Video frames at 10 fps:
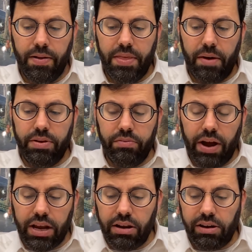And we
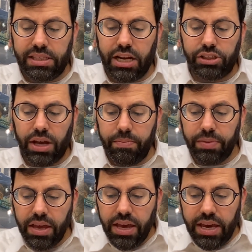recognize that Hashem
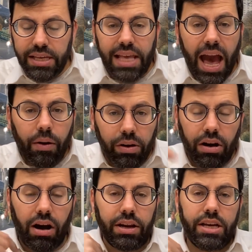is our
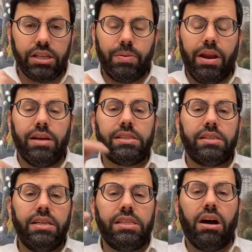God. He cares about us.
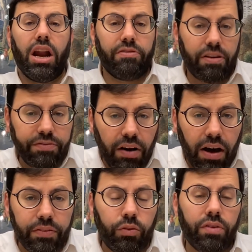He's the God of our
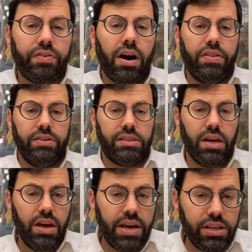forefathers.
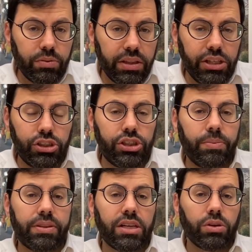He has a relationship
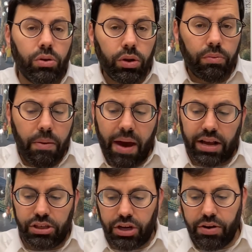with us all the way back
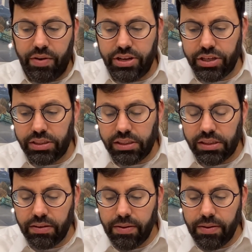to generations.